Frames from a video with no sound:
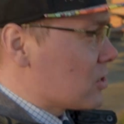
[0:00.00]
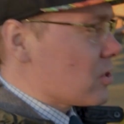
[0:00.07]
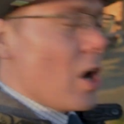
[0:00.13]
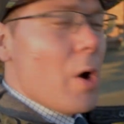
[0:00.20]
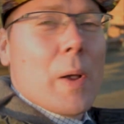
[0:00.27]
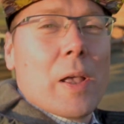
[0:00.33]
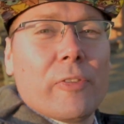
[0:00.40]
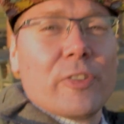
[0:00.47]

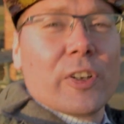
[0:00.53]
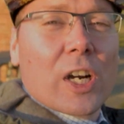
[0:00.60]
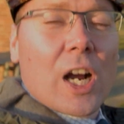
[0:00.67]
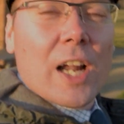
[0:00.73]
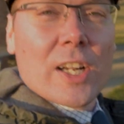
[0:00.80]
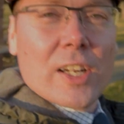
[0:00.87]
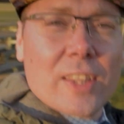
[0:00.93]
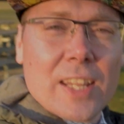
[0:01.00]
So if you're
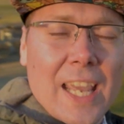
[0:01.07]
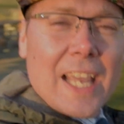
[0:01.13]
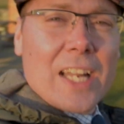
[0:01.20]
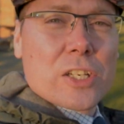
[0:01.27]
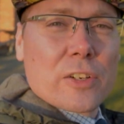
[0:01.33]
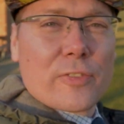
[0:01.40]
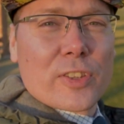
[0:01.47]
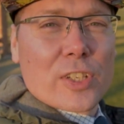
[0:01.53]
under the
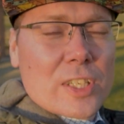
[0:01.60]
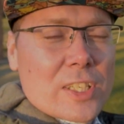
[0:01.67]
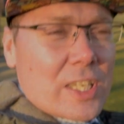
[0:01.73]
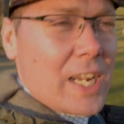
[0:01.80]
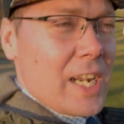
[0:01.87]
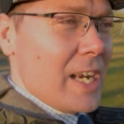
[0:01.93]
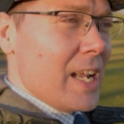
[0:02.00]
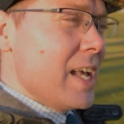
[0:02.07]
age of
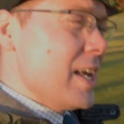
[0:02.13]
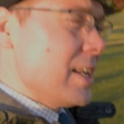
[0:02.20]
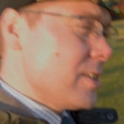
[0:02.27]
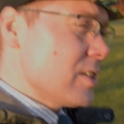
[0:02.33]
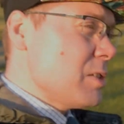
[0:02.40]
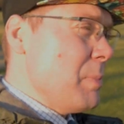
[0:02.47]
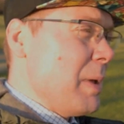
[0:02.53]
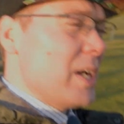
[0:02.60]
13,
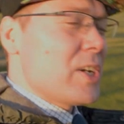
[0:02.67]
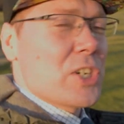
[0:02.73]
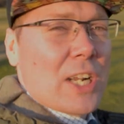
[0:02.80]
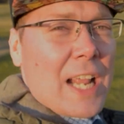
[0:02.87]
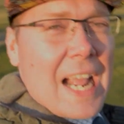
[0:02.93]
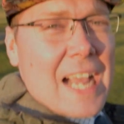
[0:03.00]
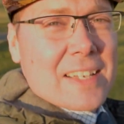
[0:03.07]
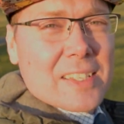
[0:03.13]
just make sure
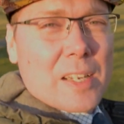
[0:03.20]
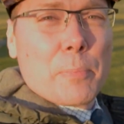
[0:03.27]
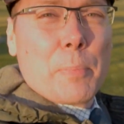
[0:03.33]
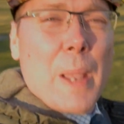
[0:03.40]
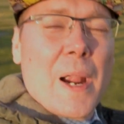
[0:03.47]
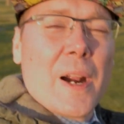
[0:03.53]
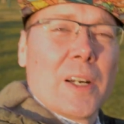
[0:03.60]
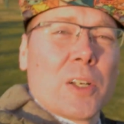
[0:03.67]
to ask a
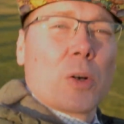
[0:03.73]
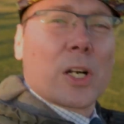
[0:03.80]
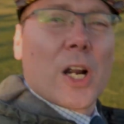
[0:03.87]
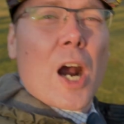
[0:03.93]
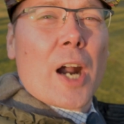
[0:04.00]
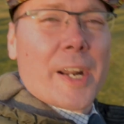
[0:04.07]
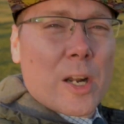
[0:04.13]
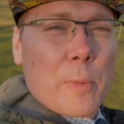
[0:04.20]
parent or
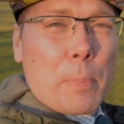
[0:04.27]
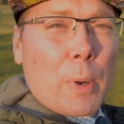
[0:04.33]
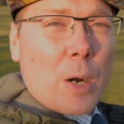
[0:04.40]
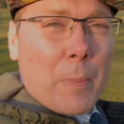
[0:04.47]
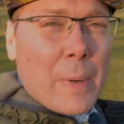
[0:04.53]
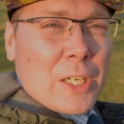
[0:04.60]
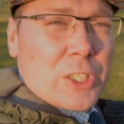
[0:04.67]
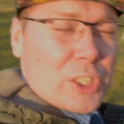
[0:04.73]
guardian
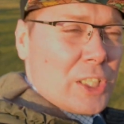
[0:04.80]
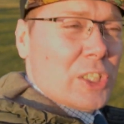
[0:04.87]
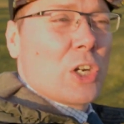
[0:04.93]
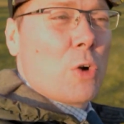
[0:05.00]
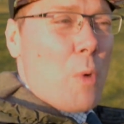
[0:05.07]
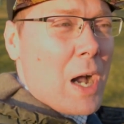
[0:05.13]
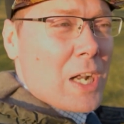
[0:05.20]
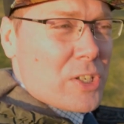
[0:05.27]
permission
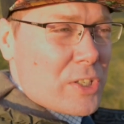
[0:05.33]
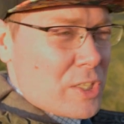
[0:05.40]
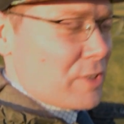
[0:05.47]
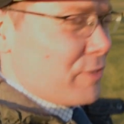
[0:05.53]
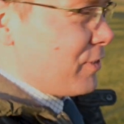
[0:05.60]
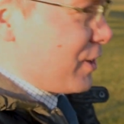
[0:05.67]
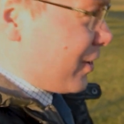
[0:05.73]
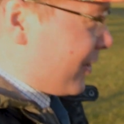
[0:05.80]
to watch this
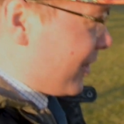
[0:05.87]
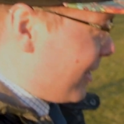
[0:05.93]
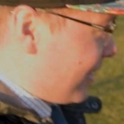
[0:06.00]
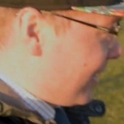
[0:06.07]
further.